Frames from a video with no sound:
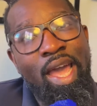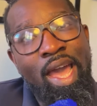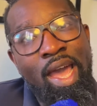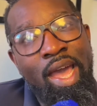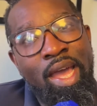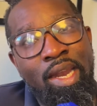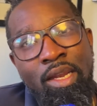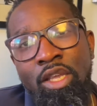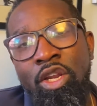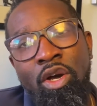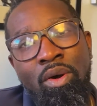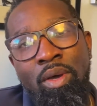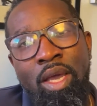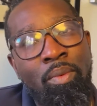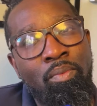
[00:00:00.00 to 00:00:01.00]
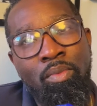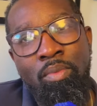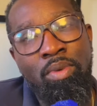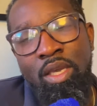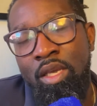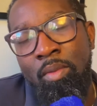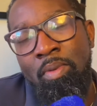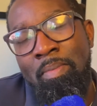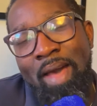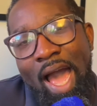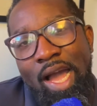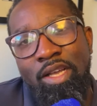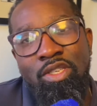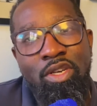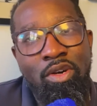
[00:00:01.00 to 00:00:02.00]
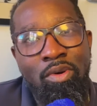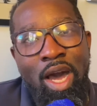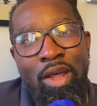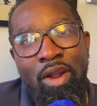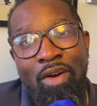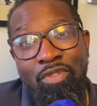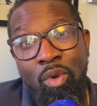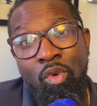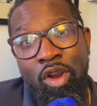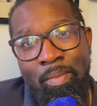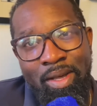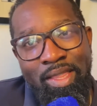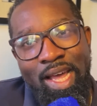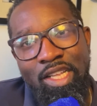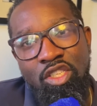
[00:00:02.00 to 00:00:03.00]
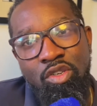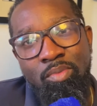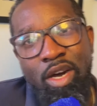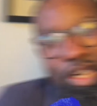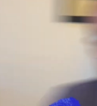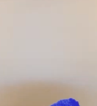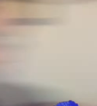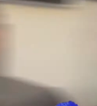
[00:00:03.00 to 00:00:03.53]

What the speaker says: And, he'll be back, so I don't have to worry about that too much.